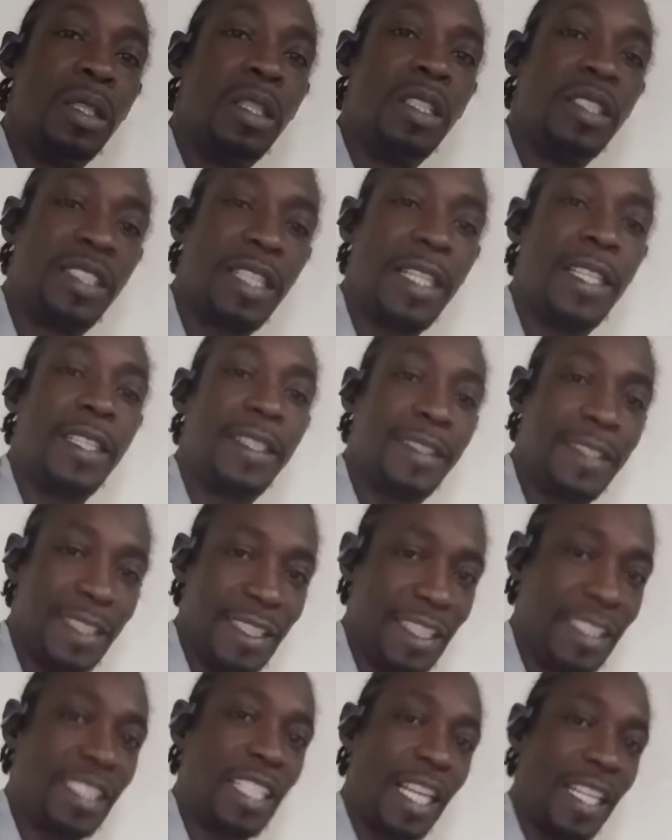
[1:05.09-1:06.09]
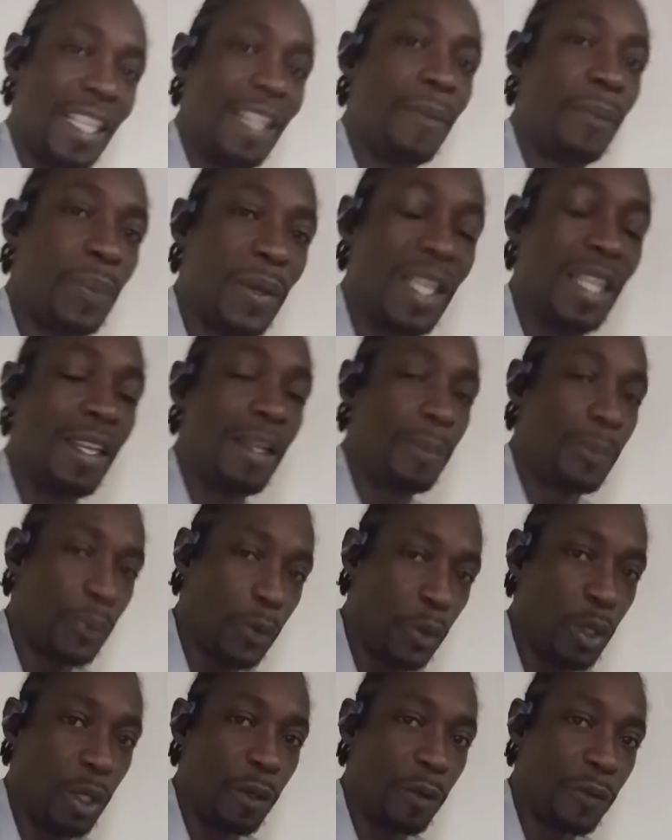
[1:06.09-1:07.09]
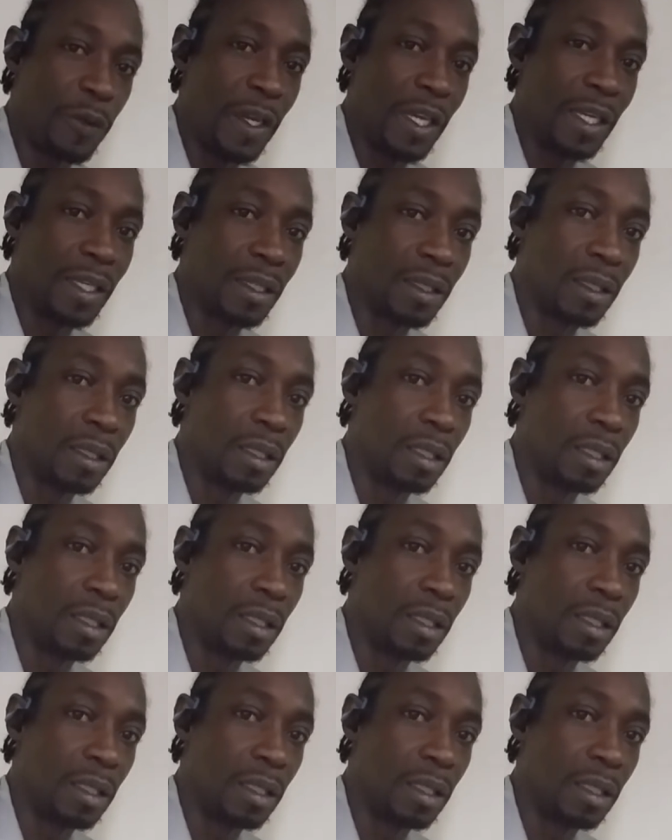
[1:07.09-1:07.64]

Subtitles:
So the teacher did pick the prefect